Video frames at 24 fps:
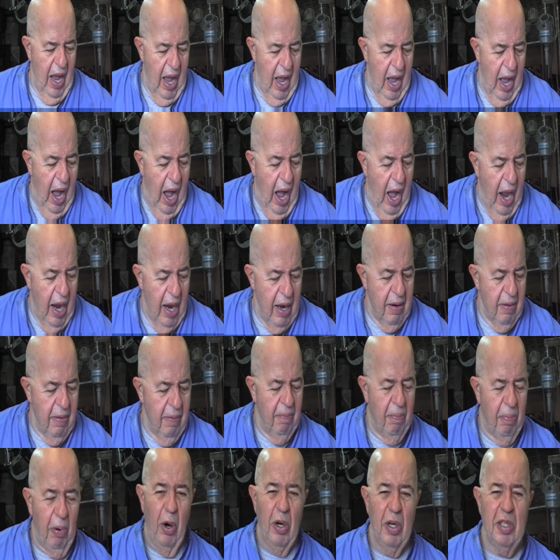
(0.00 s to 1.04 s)
I
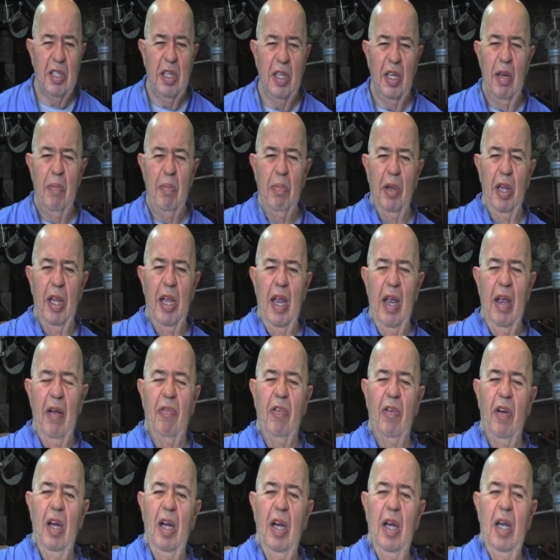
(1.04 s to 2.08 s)
personally
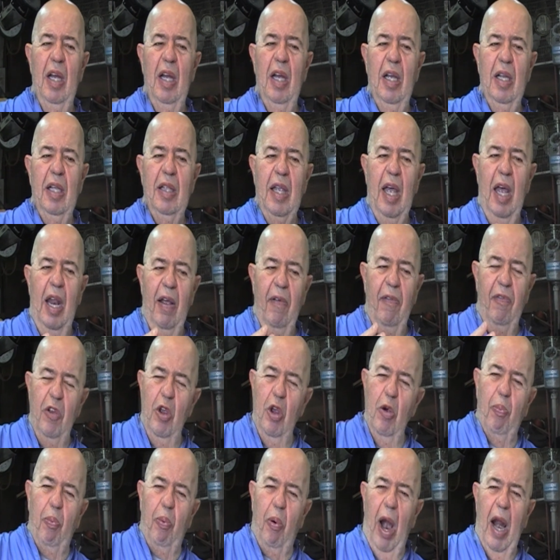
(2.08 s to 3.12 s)
believe that if
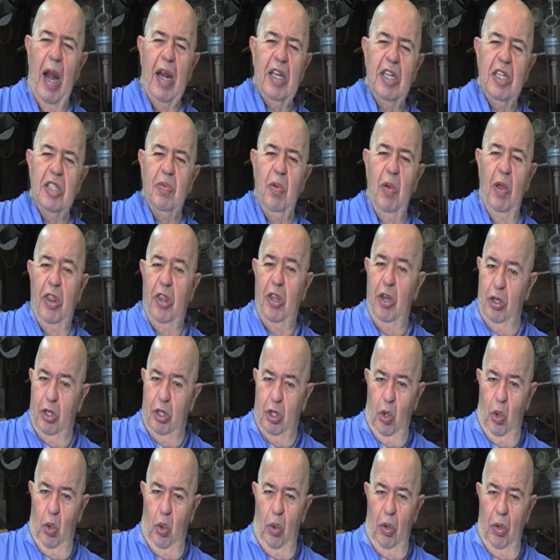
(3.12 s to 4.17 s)
you practice with your
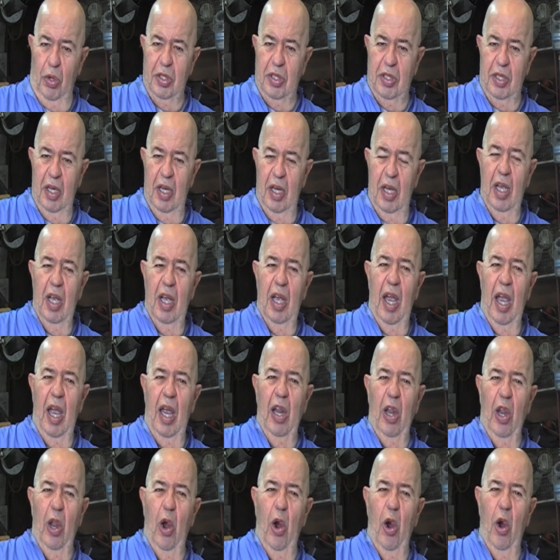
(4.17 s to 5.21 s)
tools
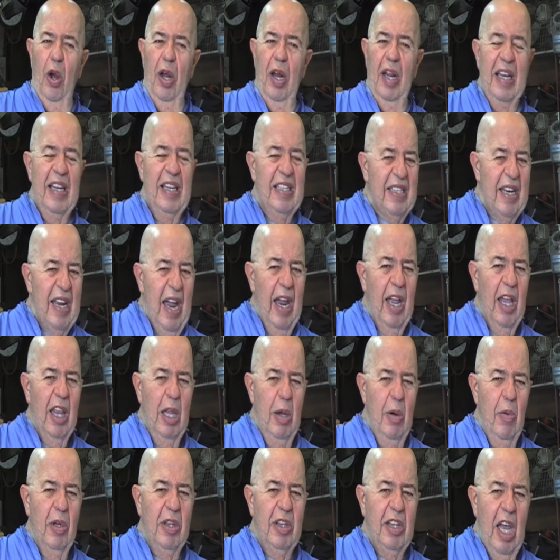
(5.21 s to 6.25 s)
and learn
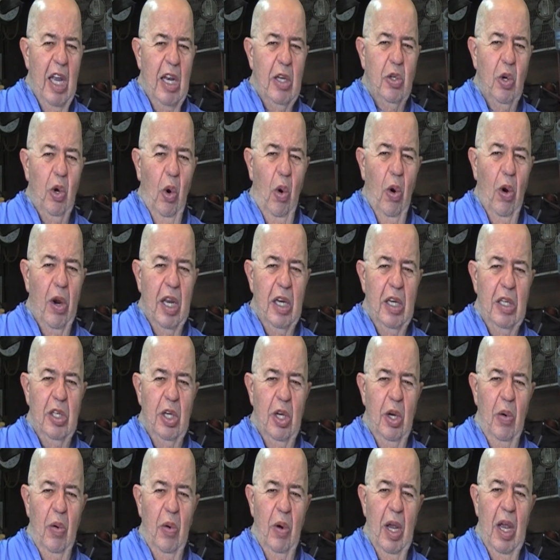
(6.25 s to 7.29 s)
exactly what that tool can
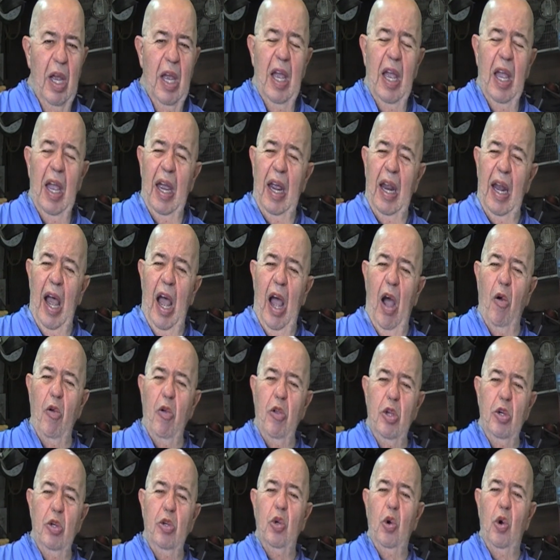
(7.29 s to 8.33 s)
do and how
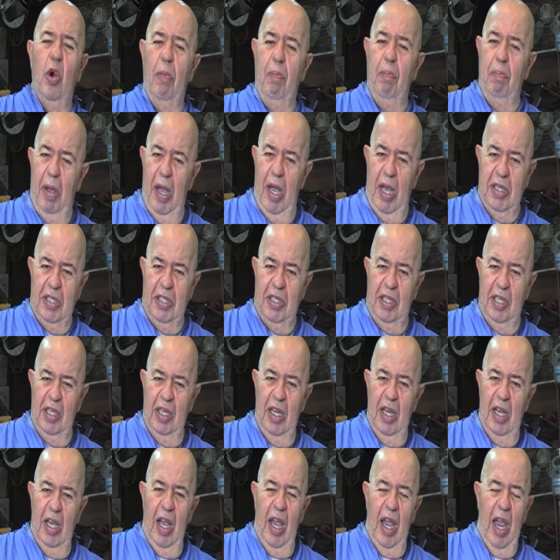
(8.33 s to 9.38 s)
you do it best,
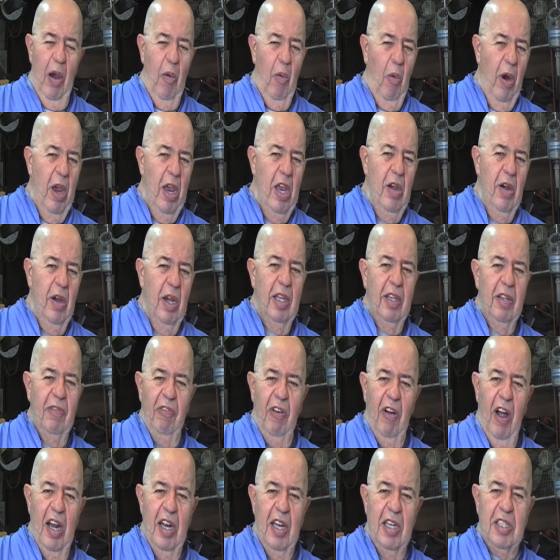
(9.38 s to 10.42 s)
and where you get the
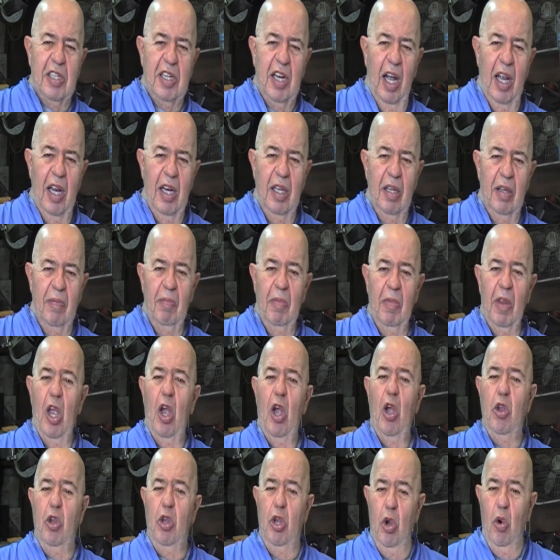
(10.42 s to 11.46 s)
finest cut,
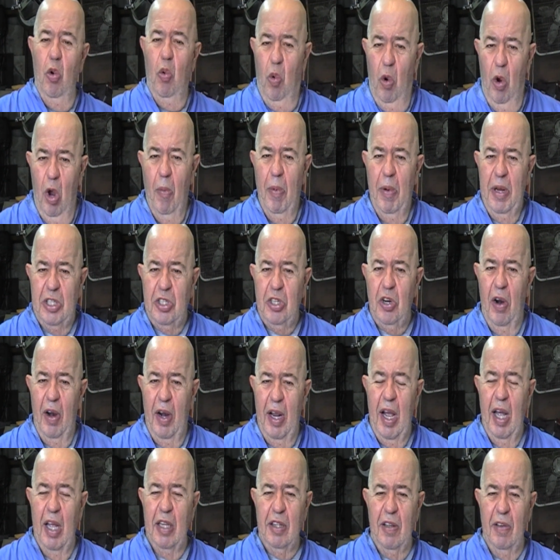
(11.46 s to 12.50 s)
you will be
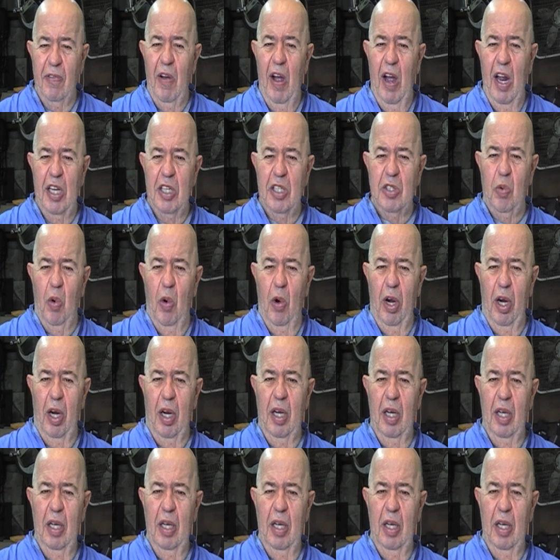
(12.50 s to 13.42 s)
turning out the finest work.